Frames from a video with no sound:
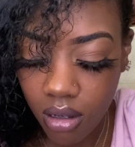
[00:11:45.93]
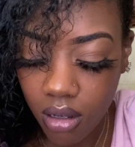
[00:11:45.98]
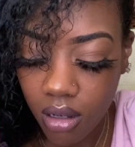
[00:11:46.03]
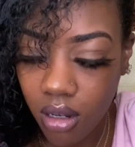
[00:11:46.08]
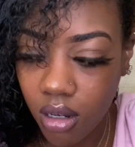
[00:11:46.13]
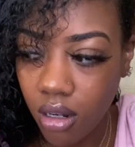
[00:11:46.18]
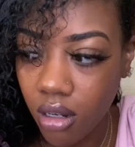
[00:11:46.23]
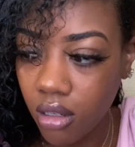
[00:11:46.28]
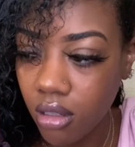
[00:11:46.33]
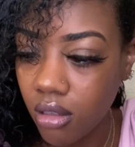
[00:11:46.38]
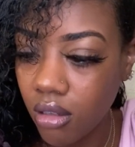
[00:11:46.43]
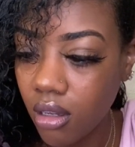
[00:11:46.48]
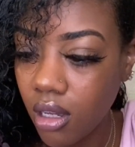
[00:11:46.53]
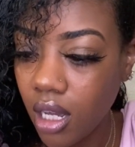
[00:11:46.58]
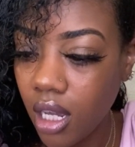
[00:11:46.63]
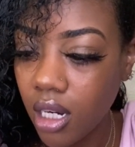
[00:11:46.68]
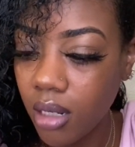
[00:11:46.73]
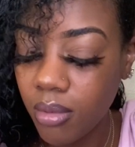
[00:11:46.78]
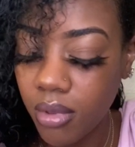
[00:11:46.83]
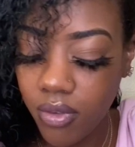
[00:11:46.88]
Oh, you
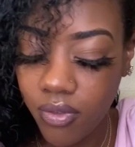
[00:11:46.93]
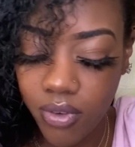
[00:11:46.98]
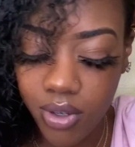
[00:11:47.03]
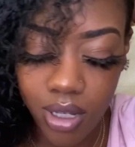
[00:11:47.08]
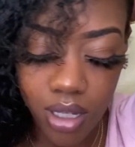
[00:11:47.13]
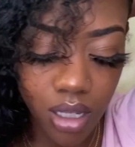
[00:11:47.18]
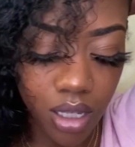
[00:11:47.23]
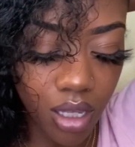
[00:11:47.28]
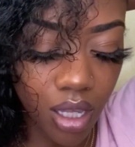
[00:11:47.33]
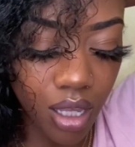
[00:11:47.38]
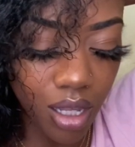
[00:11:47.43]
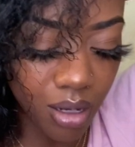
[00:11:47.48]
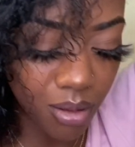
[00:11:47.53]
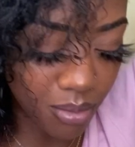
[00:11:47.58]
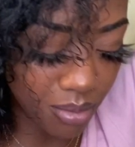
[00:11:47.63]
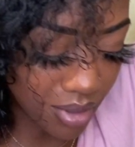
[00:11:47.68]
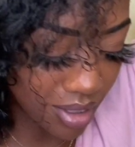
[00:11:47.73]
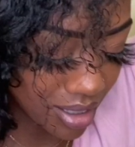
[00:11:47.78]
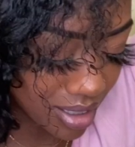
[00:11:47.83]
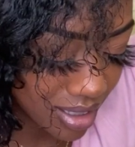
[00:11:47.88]
gotta be fucking kidding.
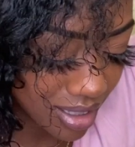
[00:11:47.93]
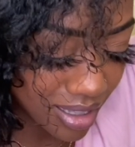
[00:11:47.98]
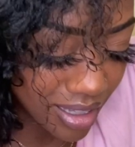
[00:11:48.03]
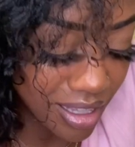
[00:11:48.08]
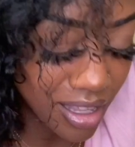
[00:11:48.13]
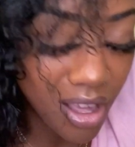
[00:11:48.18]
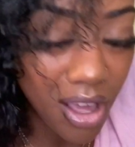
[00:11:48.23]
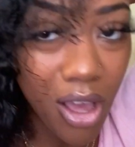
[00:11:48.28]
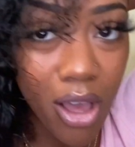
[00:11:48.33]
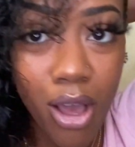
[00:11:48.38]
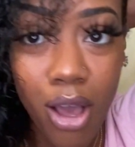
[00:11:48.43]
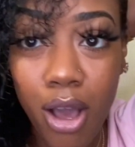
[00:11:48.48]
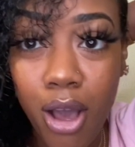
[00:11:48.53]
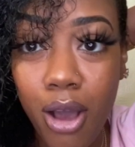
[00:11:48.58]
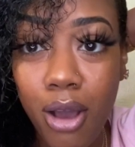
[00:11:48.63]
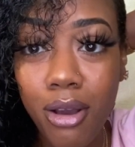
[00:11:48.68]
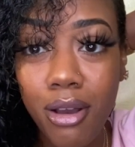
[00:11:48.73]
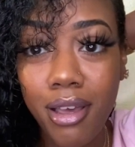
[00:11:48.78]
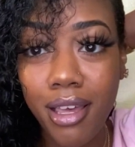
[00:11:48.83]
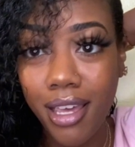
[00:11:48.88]

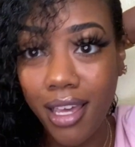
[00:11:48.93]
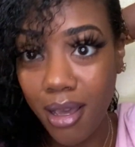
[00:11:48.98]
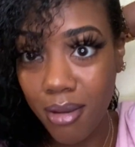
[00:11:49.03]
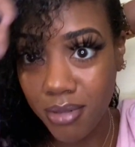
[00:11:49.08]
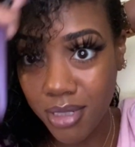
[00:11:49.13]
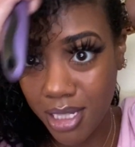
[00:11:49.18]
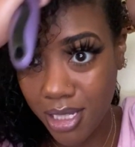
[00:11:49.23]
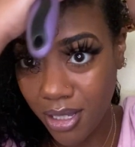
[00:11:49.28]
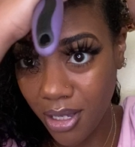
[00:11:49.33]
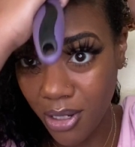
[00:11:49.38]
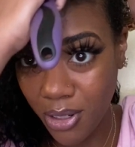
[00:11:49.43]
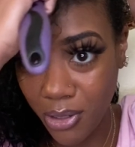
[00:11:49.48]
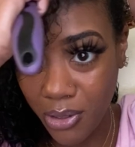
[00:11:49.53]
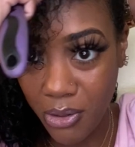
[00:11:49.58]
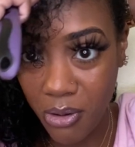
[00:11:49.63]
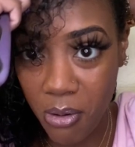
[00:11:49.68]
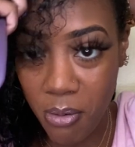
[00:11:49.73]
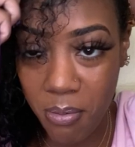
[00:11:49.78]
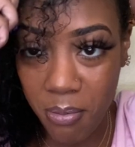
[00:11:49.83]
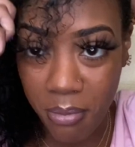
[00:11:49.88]
Okay, I'm just gonna do
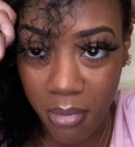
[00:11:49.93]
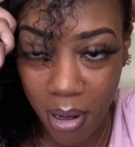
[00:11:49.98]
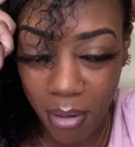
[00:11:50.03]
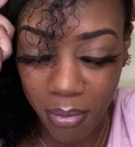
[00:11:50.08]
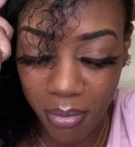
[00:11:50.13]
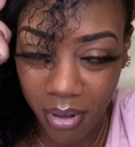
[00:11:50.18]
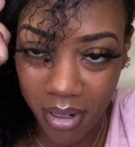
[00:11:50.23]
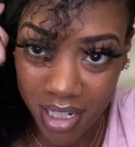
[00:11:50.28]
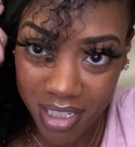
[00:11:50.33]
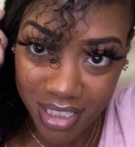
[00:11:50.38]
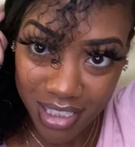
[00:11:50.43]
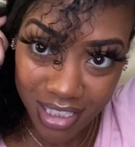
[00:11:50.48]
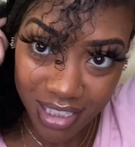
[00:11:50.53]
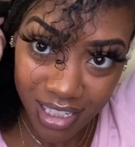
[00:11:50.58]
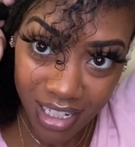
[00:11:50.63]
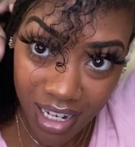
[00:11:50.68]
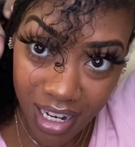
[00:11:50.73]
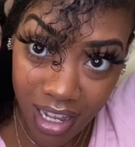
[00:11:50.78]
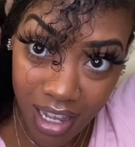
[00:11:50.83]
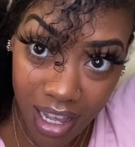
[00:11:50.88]
it with my brush.
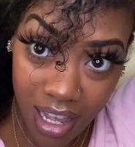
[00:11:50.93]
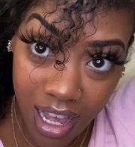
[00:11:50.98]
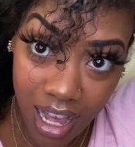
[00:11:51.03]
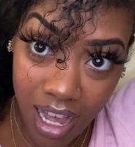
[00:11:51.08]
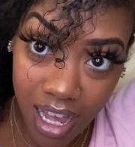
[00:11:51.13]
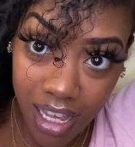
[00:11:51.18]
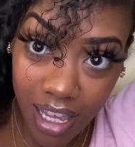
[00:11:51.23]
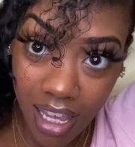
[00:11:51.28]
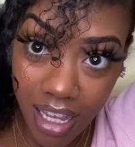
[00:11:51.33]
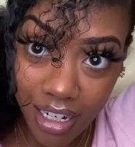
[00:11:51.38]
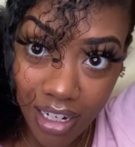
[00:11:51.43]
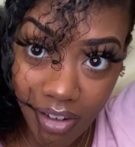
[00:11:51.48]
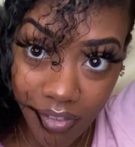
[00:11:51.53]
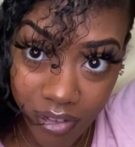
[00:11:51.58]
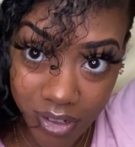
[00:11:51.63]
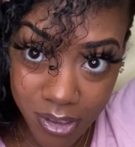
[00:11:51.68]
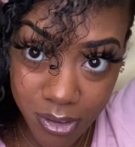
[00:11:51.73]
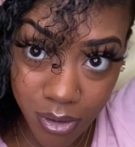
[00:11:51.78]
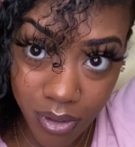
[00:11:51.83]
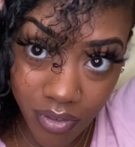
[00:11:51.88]
I can't never
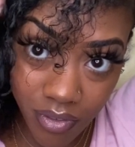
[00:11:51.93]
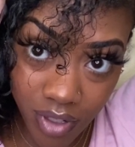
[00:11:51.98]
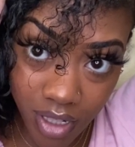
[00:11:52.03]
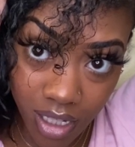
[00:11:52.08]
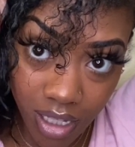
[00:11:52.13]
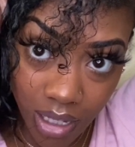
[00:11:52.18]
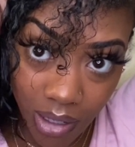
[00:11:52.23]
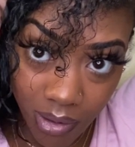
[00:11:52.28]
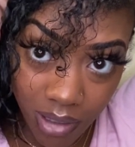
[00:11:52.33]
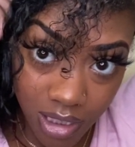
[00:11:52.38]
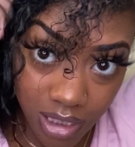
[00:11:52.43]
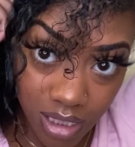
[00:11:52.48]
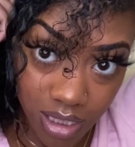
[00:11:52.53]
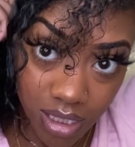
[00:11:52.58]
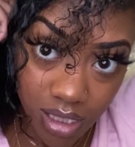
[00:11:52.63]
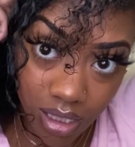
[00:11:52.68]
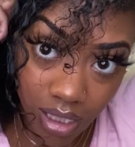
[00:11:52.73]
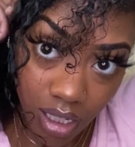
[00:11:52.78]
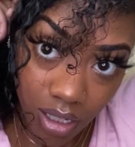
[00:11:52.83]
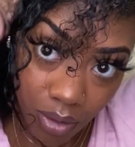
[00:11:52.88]
do a video and just
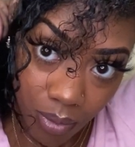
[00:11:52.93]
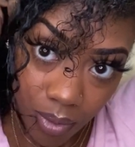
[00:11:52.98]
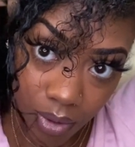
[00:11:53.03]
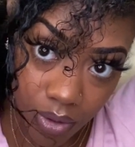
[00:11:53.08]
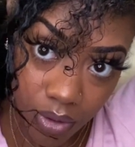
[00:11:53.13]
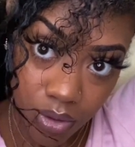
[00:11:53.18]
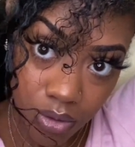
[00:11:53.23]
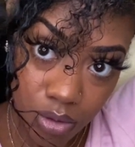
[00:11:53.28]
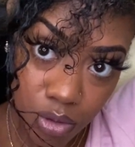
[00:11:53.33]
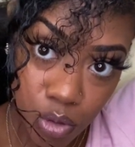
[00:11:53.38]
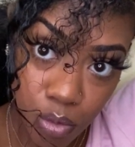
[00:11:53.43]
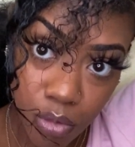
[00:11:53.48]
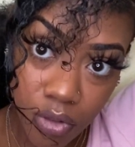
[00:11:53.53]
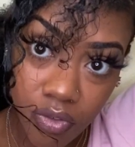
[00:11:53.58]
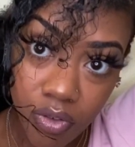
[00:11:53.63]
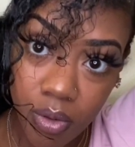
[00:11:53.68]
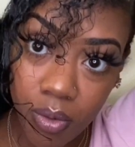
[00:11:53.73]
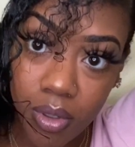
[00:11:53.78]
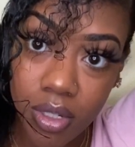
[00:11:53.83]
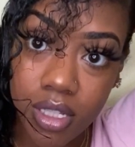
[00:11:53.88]
look like a real YouTuber
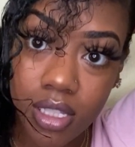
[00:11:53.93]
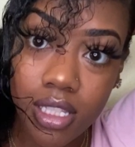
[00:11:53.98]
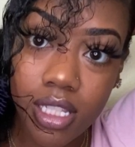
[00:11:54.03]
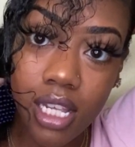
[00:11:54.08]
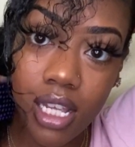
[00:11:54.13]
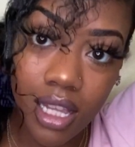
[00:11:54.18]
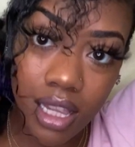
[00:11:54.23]
for once.